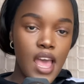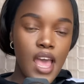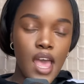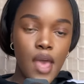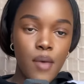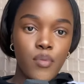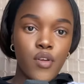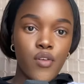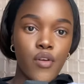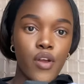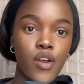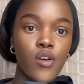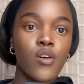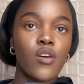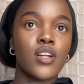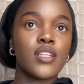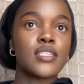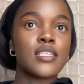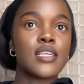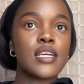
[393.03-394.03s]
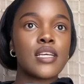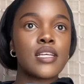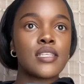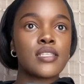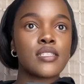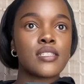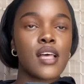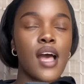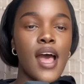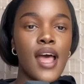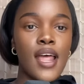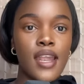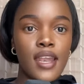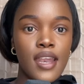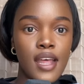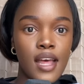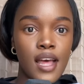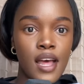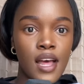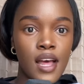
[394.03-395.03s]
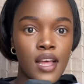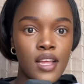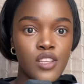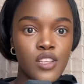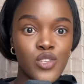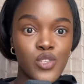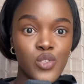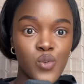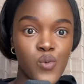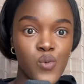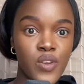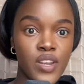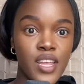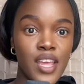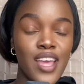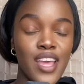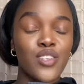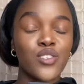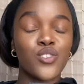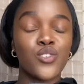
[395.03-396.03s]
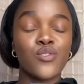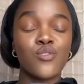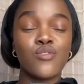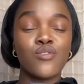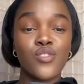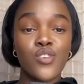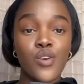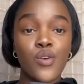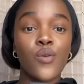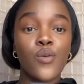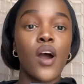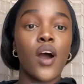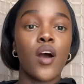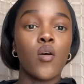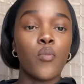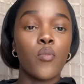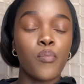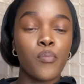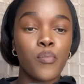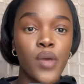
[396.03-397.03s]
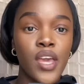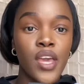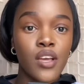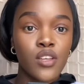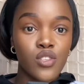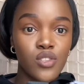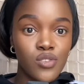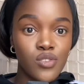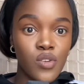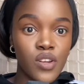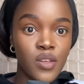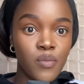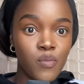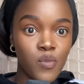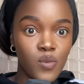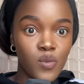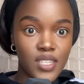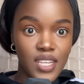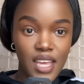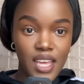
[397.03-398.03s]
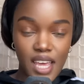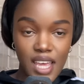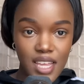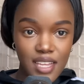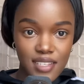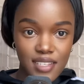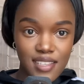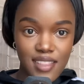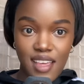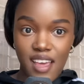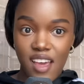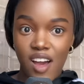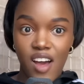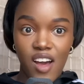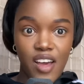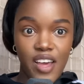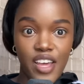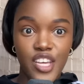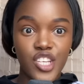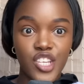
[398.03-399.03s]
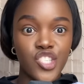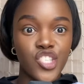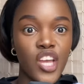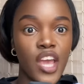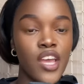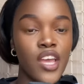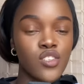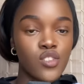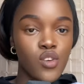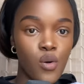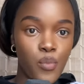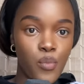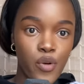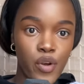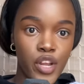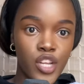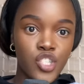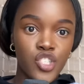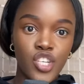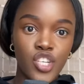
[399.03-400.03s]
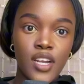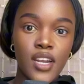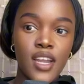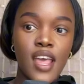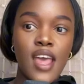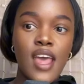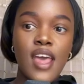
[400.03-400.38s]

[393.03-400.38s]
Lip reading: Epic Records is under Sony, and you know how big Sony Music is. They are a giant corporation.